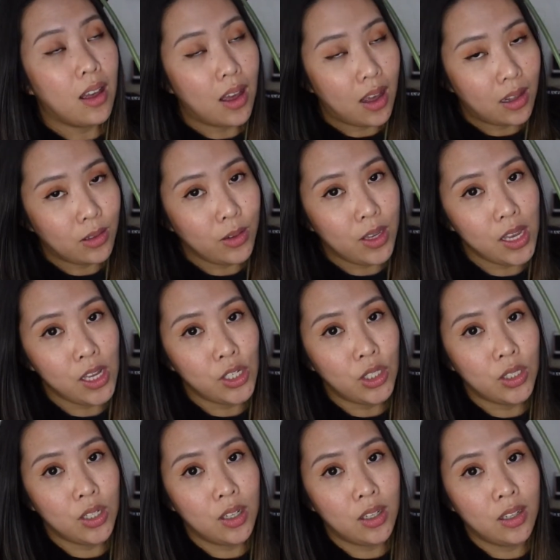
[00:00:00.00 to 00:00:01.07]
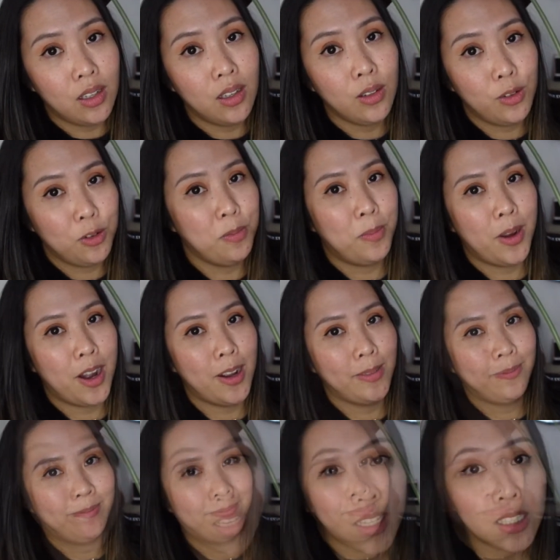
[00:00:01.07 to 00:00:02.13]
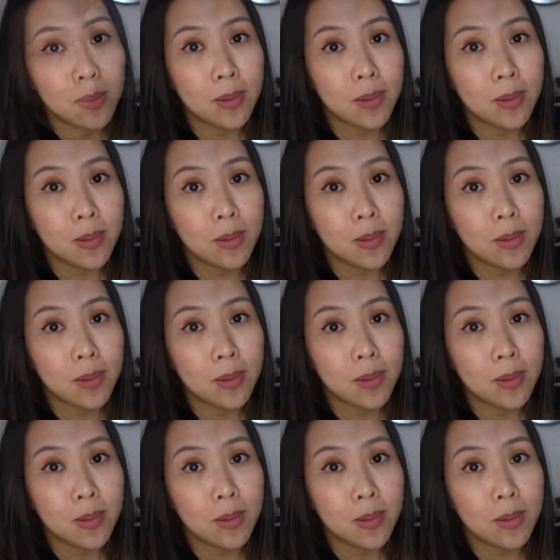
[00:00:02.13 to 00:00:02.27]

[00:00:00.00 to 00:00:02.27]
alocasia cuprea so the next